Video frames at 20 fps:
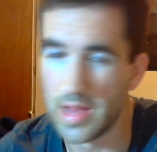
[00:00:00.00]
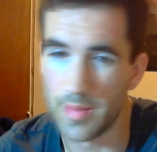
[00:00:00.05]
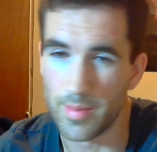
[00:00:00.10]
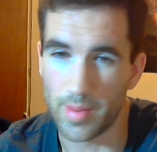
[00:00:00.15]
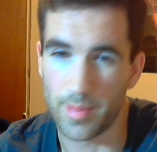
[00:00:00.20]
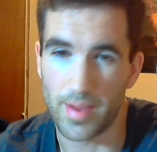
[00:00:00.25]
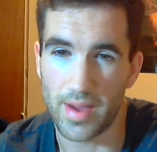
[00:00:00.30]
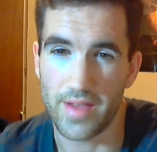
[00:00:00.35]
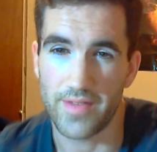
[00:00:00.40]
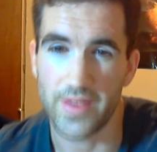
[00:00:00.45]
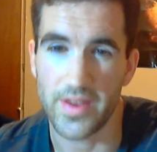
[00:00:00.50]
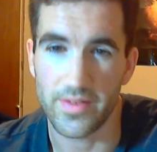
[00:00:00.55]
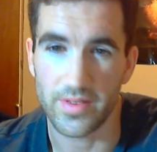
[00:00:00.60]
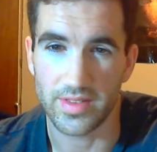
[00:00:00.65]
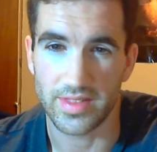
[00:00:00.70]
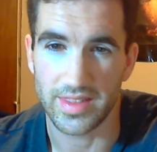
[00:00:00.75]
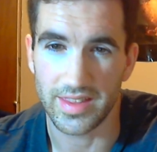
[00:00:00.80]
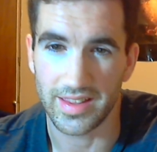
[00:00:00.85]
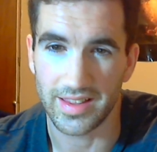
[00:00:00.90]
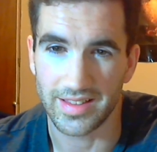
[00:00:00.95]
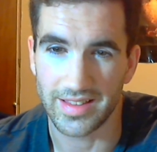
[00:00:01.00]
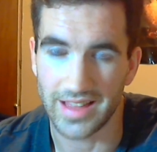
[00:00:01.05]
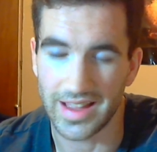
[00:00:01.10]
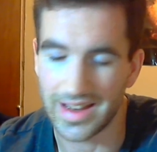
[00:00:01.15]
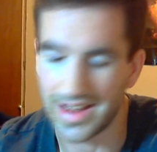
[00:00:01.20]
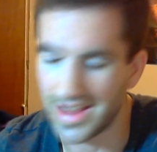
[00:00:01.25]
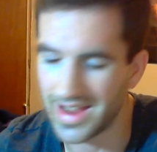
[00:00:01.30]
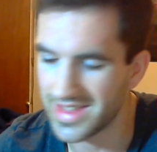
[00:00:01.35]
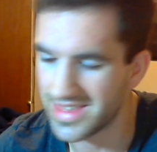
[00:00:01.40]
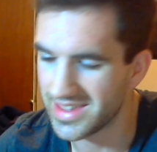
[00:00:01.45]
But my favorite thing that
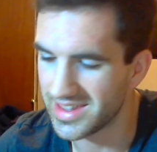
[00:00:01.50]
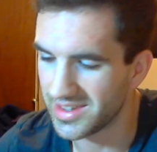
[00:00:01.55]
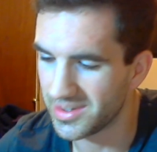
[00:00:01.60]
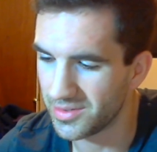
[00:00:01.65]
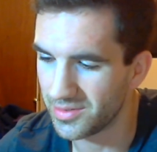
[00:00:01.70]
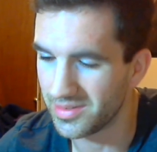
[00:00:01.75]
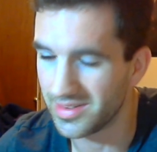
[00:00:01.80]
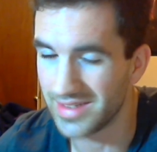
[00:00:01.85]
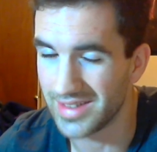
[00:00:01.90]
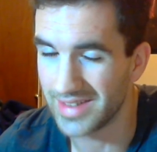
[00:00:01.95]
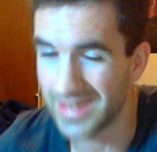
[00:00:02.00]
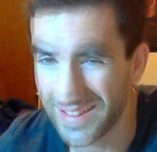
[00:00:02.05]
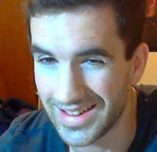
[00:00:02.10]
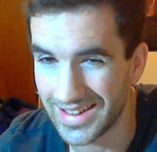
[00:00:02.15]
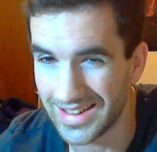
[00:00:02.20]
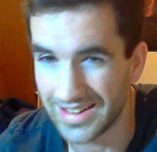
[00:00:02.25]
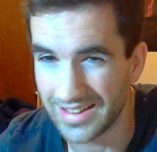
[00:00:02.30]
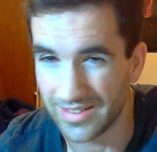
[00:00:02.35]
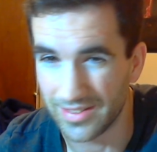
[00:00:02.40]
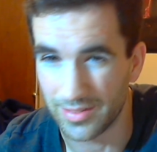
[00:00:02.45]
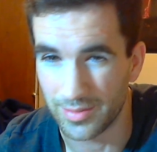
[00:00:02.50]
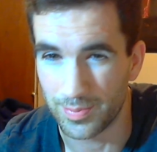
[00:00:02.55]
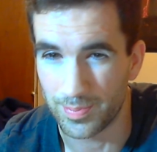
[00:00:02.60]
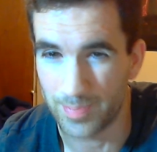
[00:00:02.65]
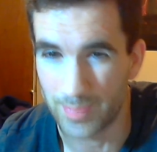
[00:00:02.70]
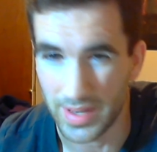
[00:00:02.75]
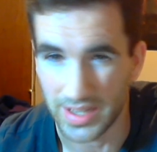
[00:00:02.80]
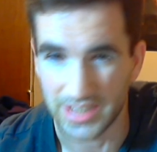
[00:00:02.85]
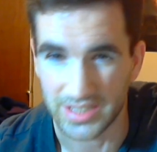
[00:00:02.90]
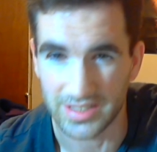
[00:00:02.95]
I think you need,
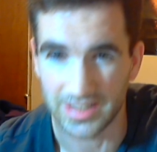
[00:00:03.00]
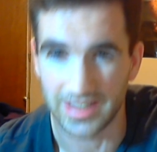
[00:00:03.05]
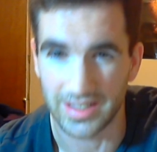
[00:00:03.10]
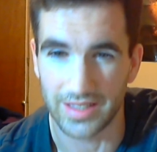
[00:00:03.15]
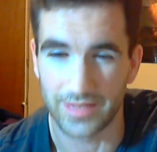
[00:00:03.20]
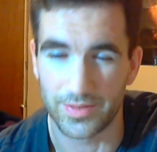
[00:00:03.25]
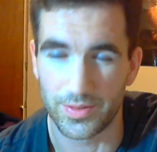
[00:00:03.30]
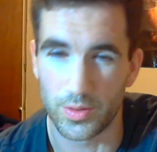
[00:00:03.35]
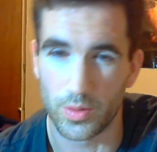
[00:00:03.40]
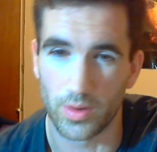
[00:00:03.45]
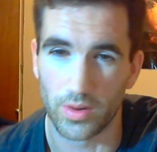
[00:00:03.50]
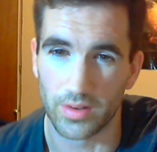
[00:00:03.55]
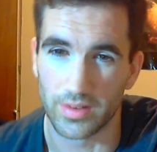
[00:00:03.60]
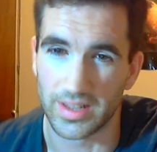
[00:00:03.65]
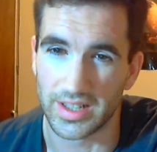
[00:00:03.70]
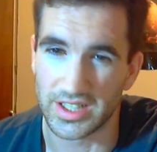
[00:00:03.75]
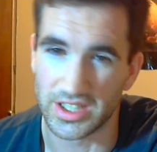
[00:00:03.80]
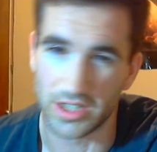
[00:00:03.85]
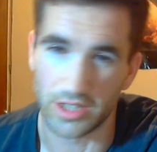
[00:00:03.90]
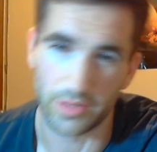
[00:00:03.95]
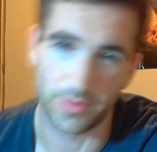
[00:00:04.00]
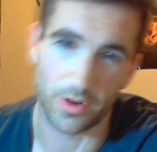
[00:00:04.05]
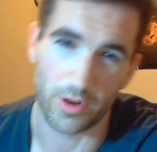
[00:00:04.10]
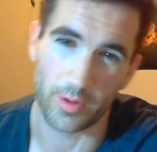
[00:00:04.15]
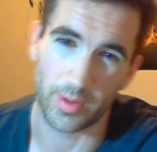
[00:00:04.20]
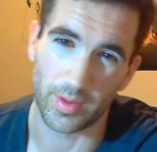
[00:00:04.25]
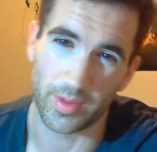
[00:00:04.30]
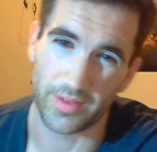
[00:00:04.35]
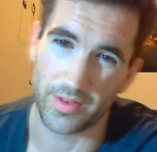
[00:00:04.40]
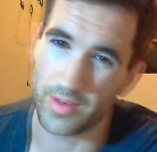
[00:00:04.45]
especially if you are legendary
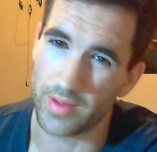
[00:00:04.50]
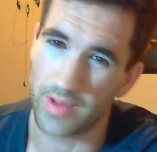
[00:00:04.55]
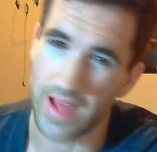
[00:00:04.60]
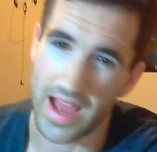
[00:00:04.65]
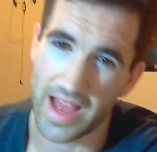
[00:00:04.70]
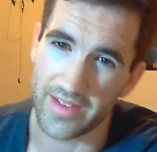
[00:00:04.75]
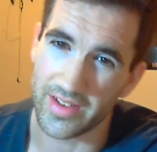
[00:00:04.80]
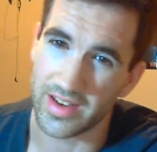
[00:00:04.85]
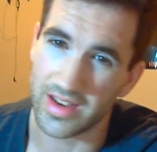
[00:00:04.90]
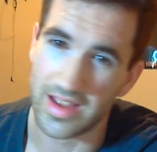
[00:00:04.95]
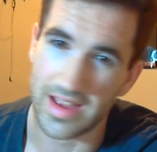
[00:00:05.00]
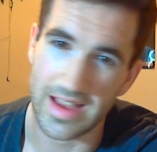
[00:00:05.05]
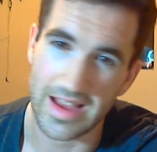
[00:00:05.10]
farming, if you don't have it,